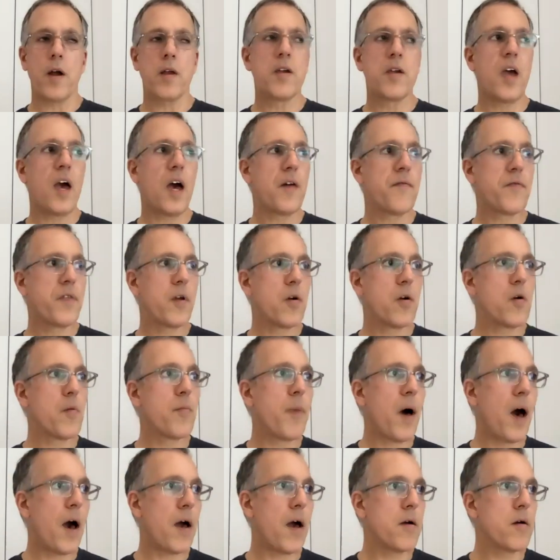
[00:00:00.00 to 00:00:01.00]
Yeah. If they're
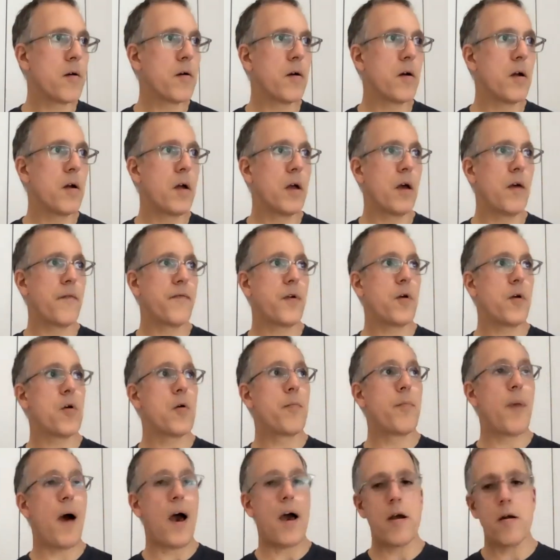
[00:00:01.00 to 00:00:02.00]
a
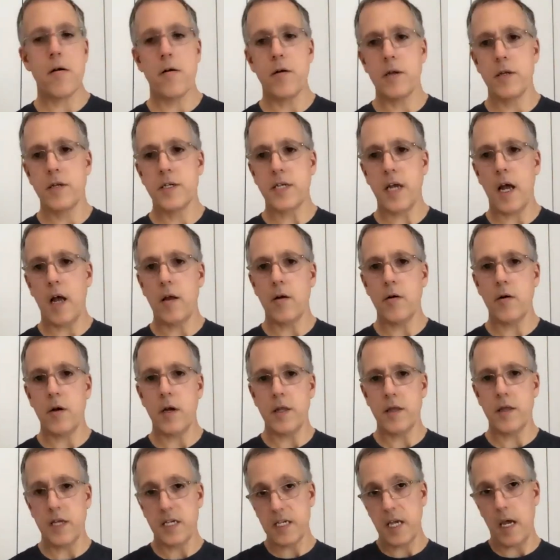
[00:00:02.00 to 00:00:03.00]
buyer and seller in the
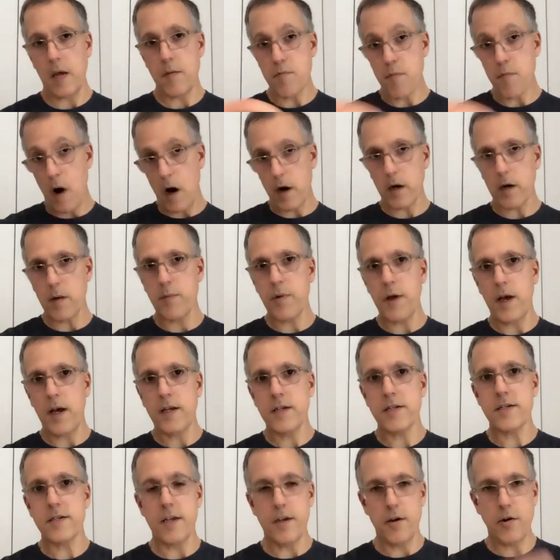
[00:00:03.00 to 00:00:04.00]
same marketplace,
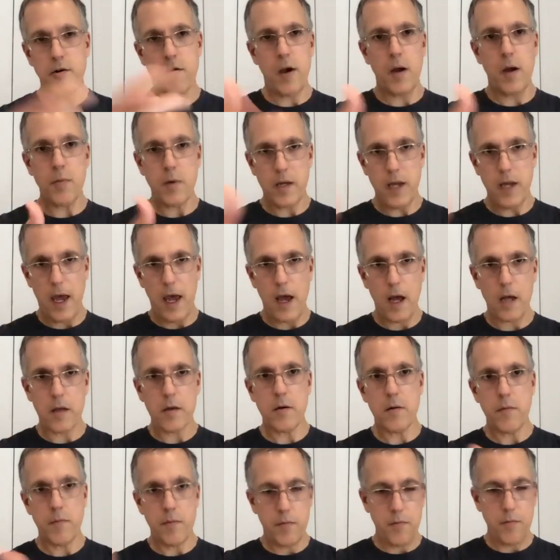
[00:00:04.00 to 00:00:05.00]
then you're able to
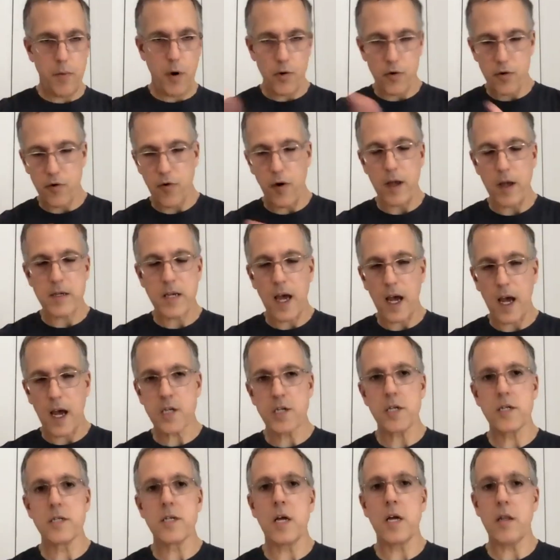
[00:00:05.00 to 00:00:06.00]
handle both
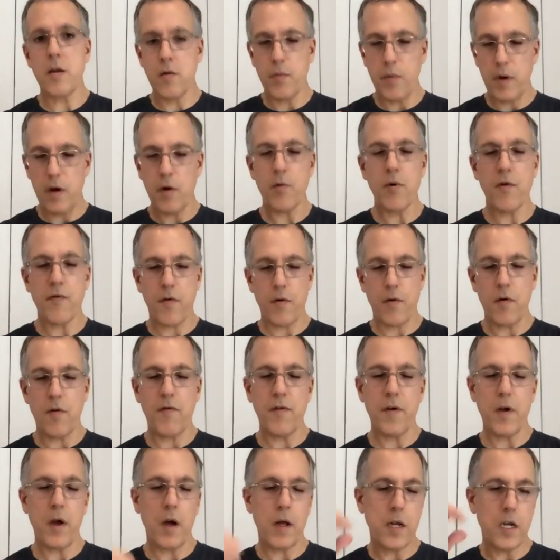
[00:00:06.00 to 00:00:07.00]
transactions, and there'd be a referral fee
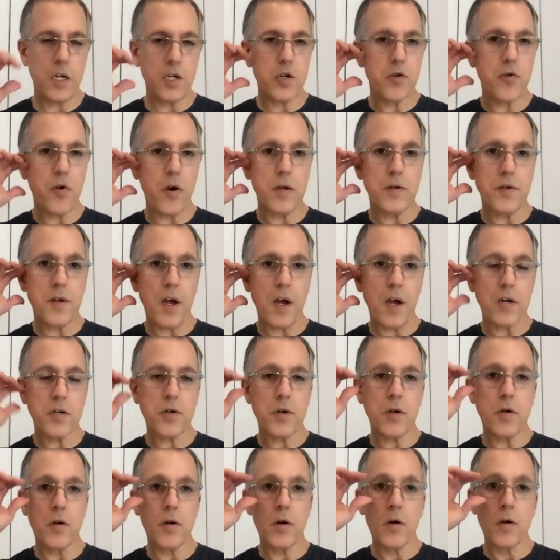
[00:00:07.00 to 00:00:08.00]
on each transaction.
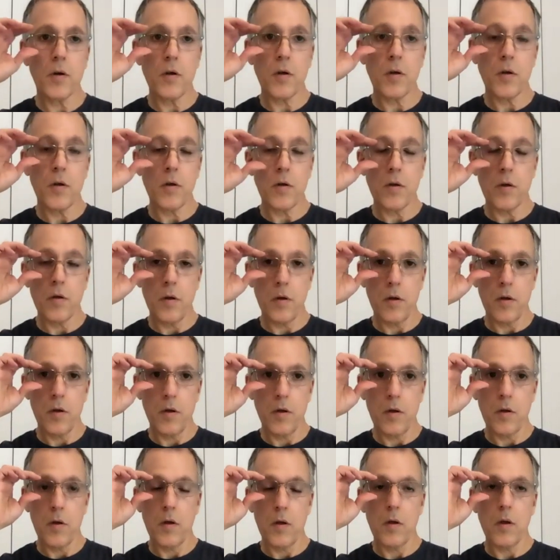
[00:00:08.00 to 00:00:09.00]
Which is
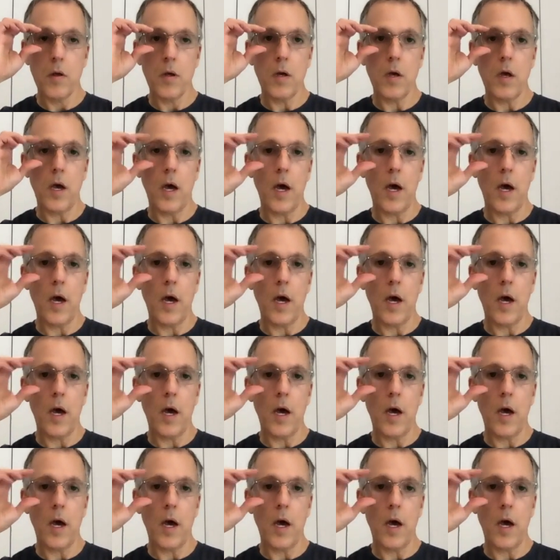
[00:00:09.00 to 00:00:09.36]
norm. That's awesome. Yeah.